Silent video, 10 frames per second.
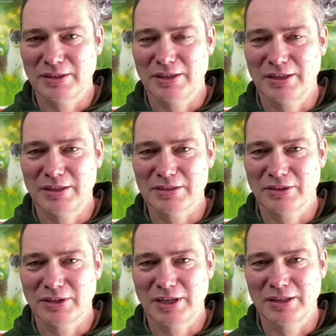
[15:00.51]
It's
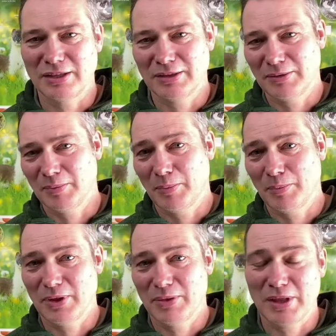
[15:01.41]
not like the
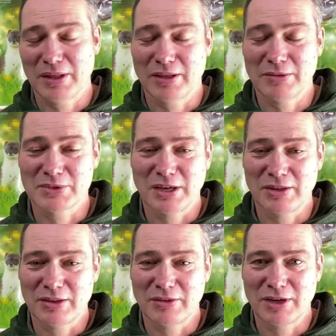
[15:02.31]
bit that comes
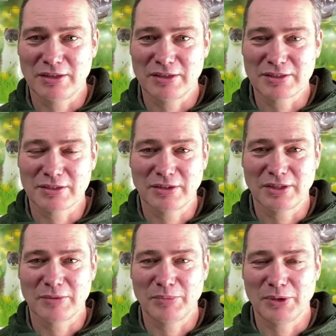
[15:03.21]
out the other end. It's not
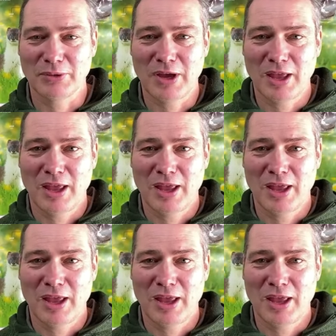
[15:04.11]
like poo.